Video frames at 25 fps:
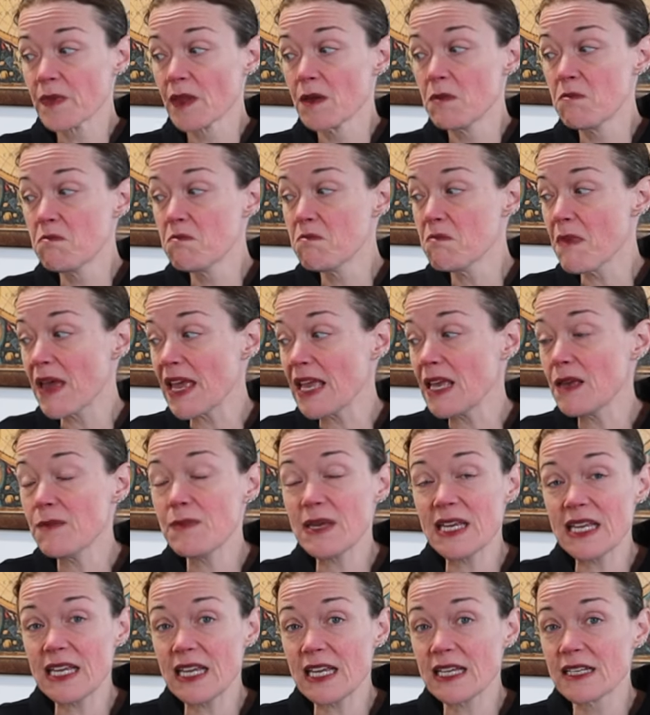
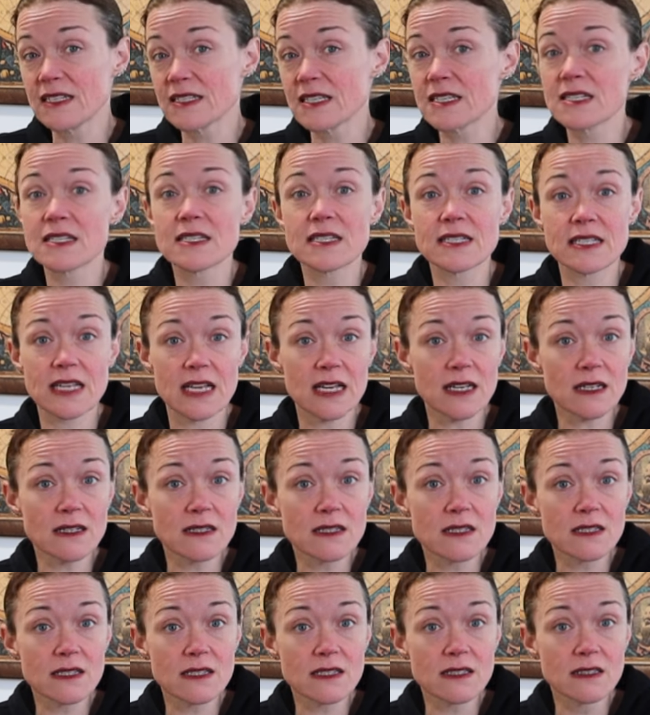maybe into
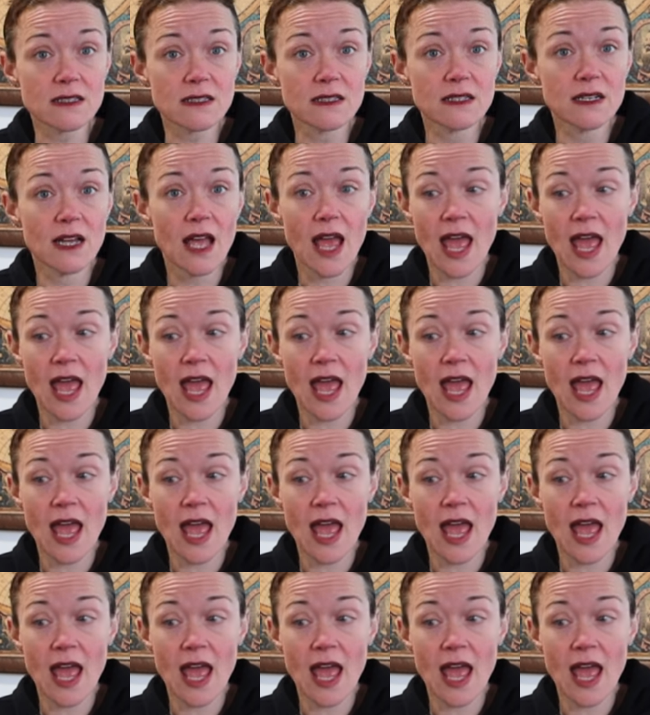six,